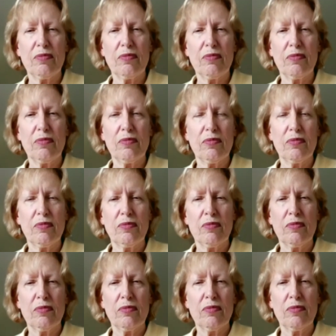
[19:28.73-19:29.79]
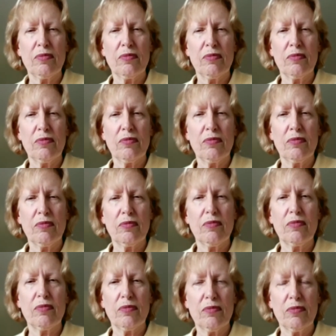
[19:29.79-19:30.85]

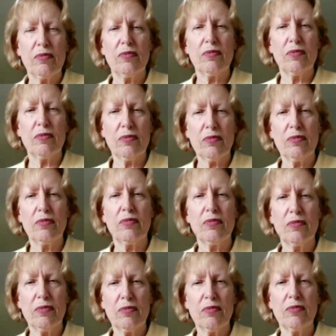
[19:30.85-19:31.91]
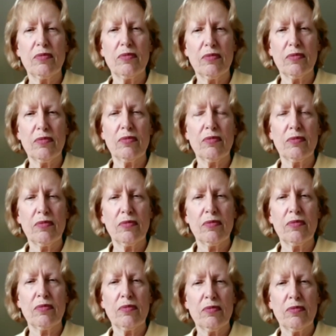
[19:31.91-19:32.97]

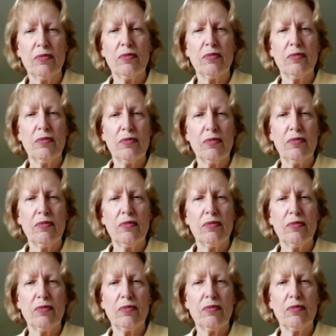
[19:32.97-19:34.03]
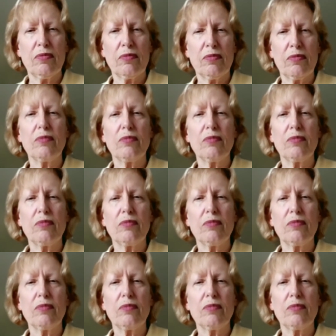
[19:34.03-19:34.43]
The person shown says nothing.